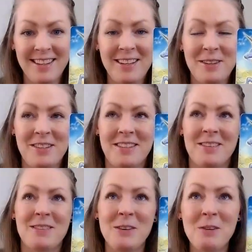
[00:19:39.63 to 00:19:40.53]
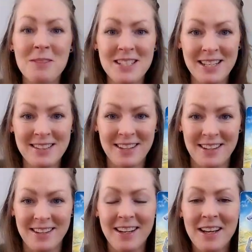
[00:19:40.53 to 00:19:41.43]
It's just so much
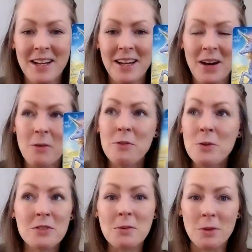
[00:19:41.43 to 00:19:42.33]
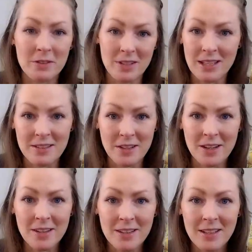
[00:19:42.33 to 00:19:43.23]
easier. Of course it wasn't
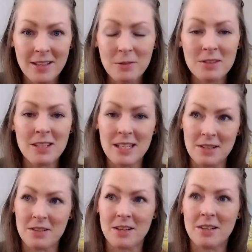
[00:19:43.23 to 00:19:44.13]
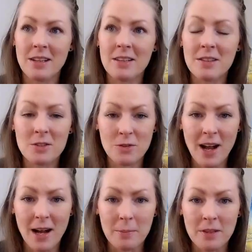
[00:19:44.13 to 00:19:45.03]
easier. It wasn't easier. That's a
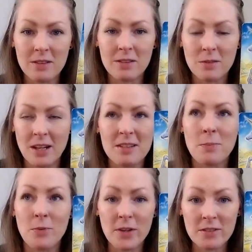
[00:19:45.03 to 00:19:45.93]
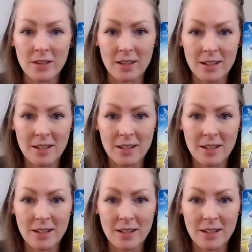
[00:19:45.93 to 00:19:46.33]
trap. That's that's prison.